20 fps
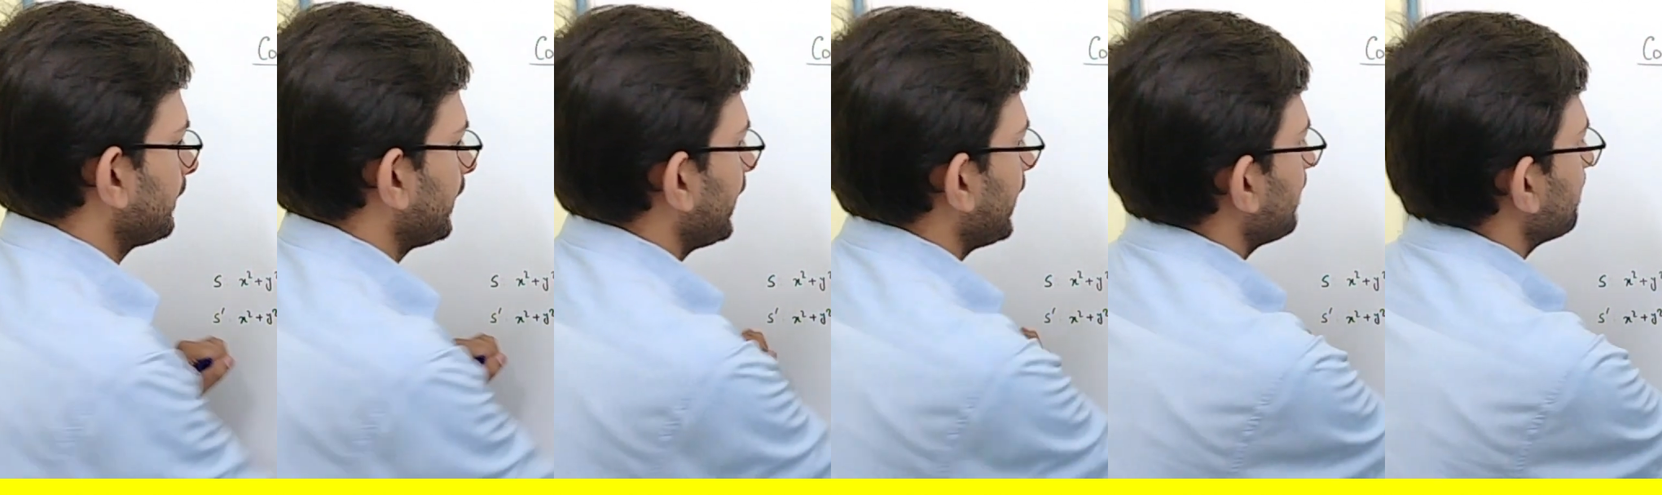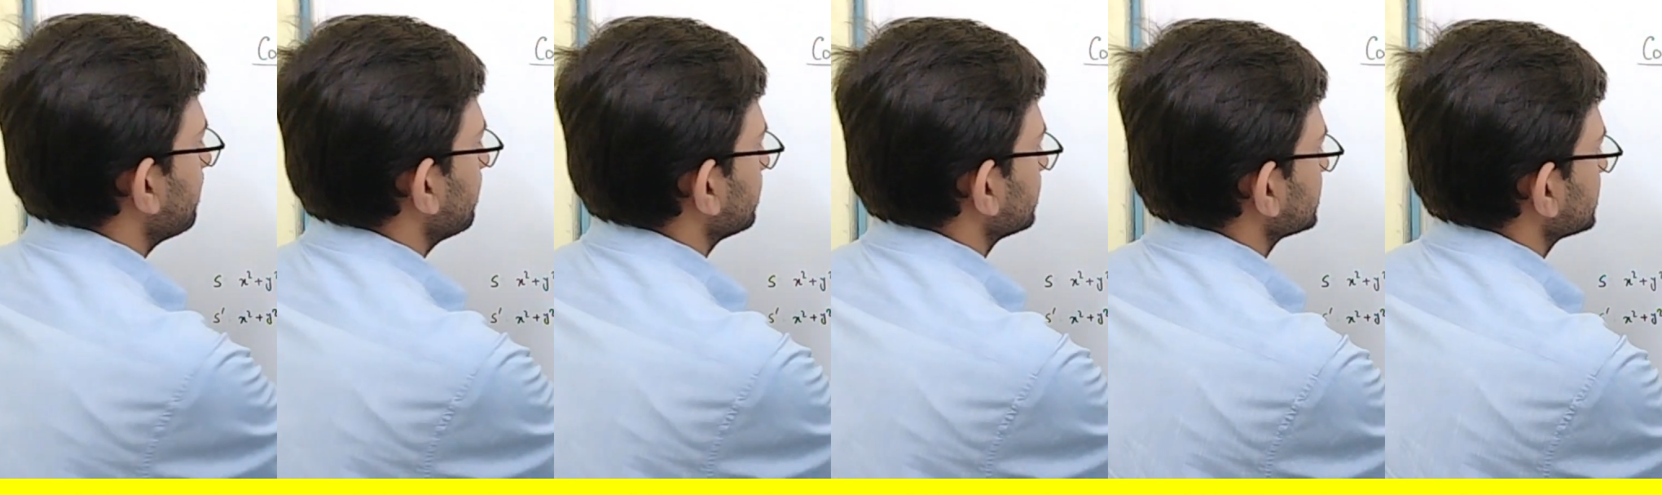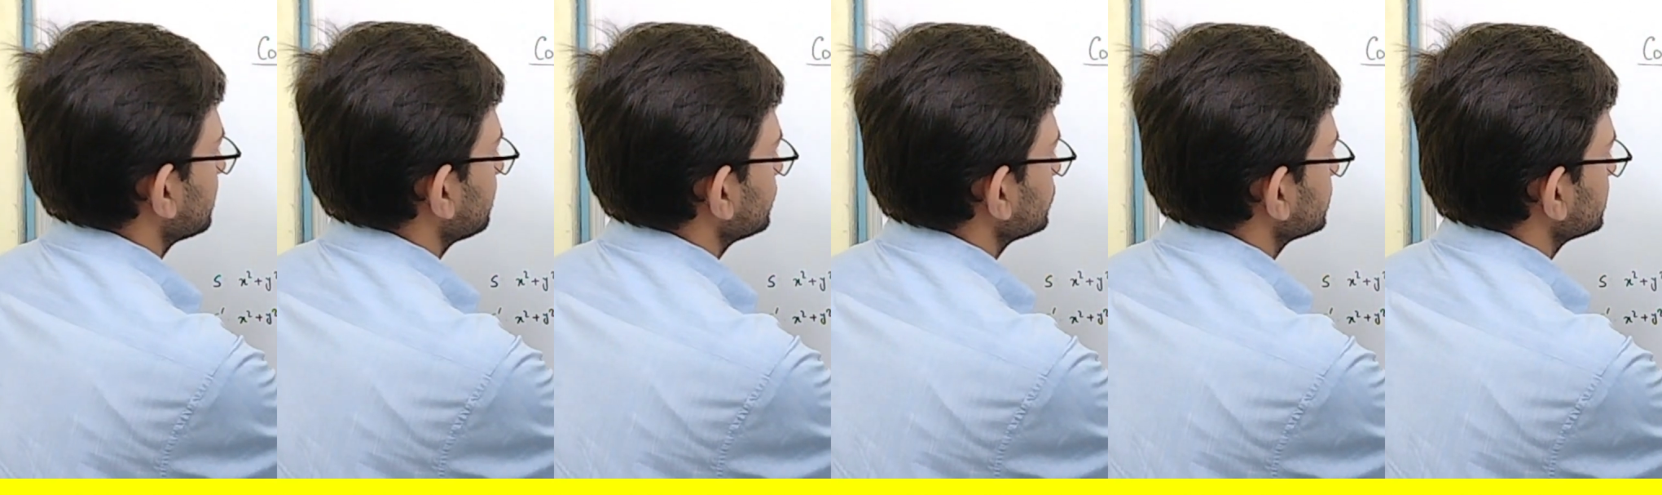M,
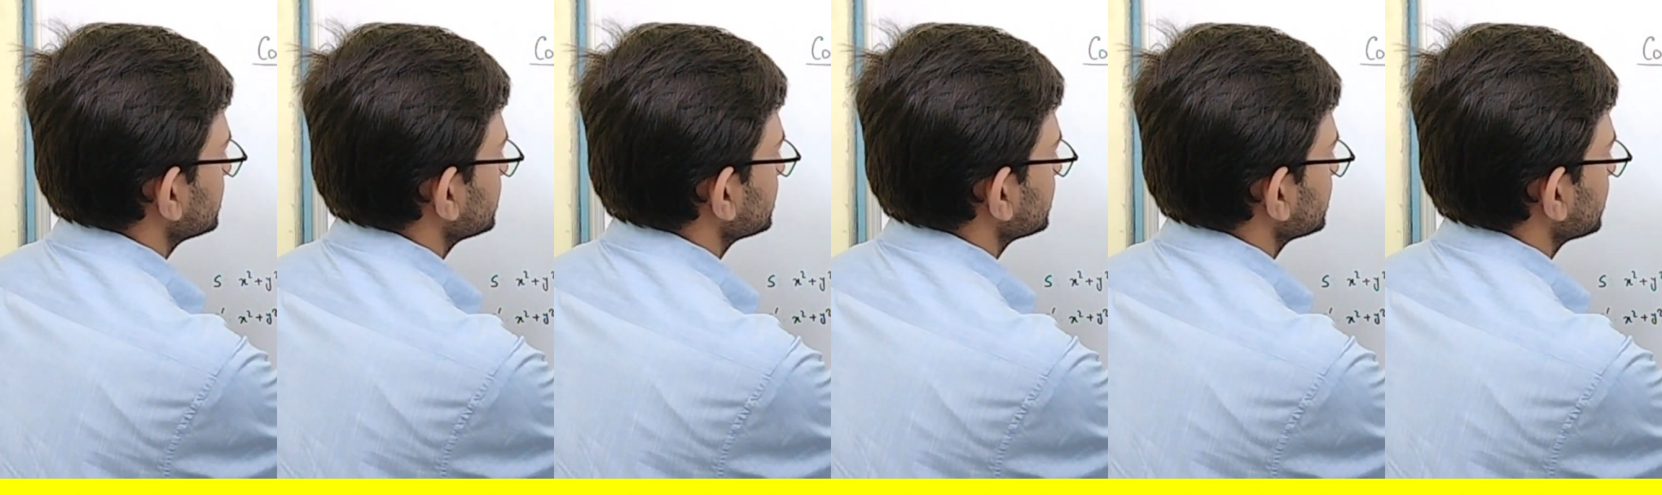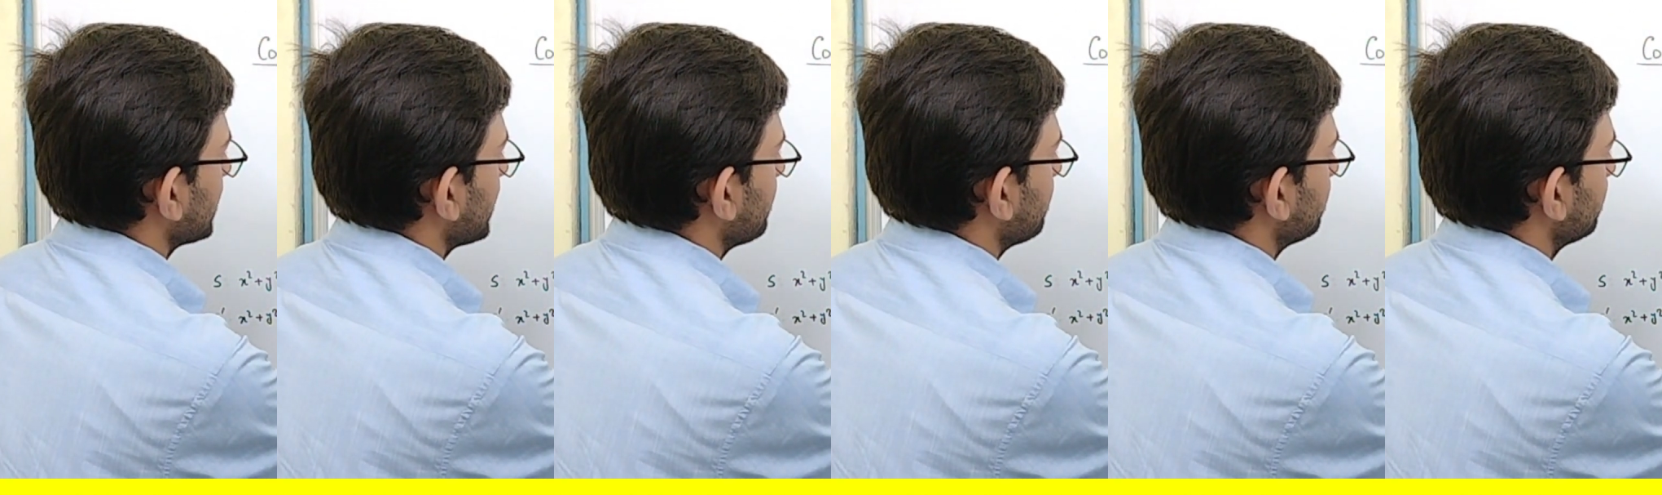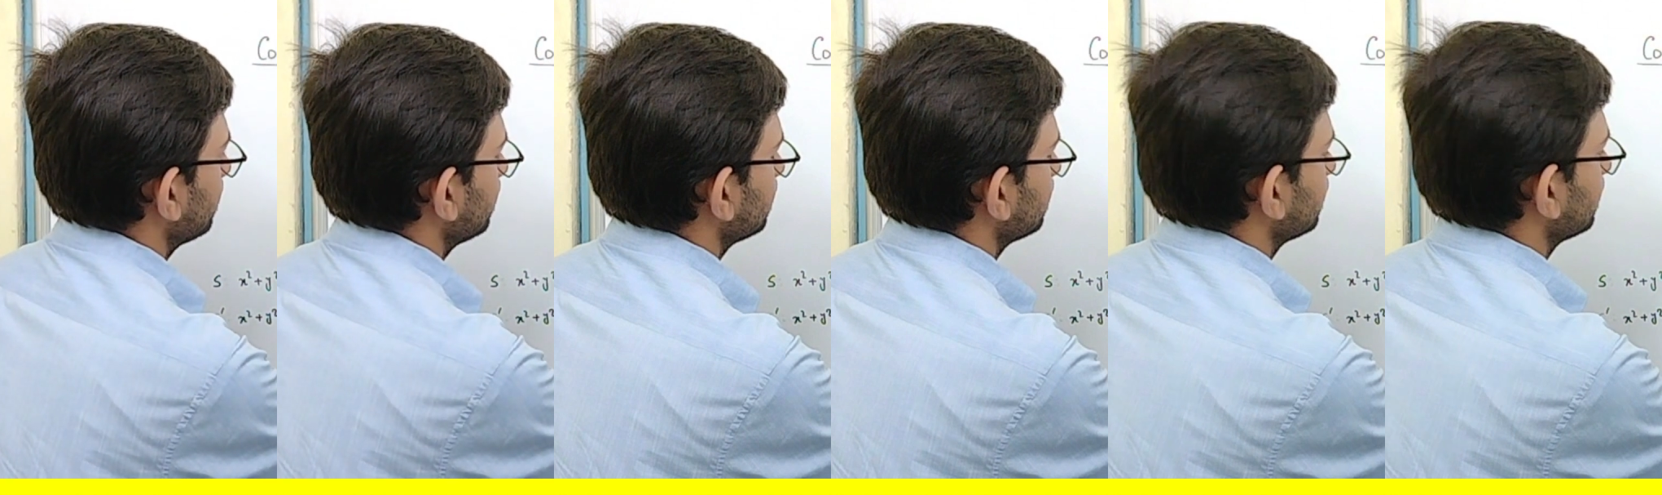suppose this is
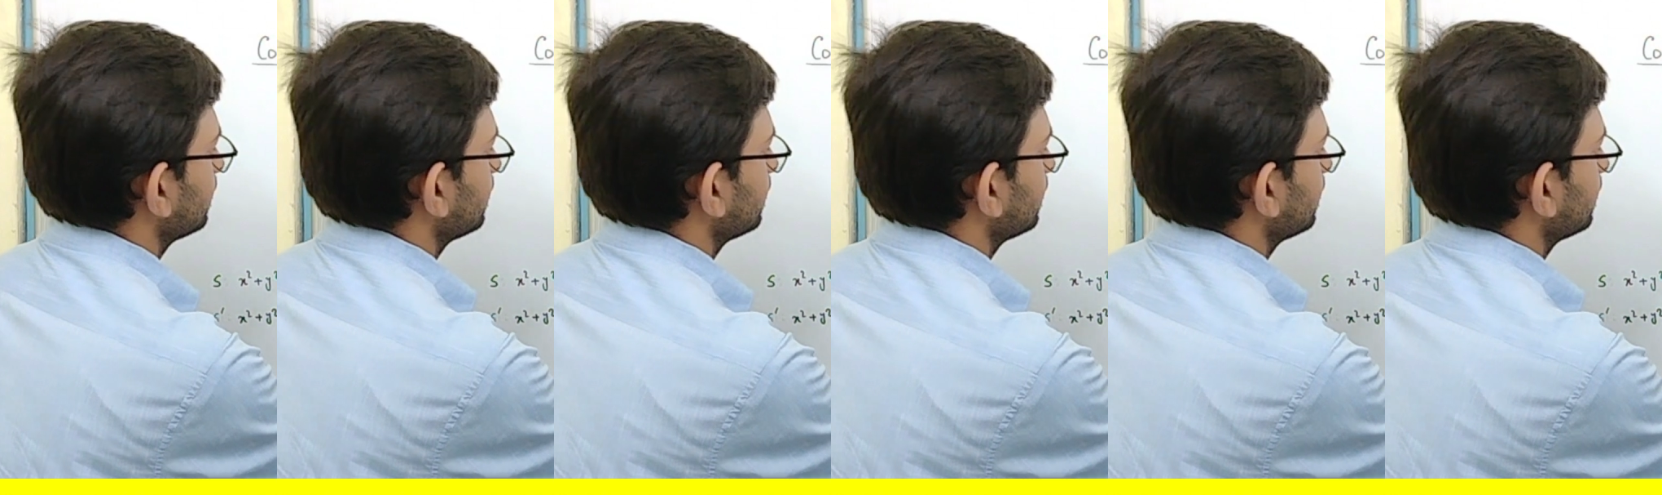M,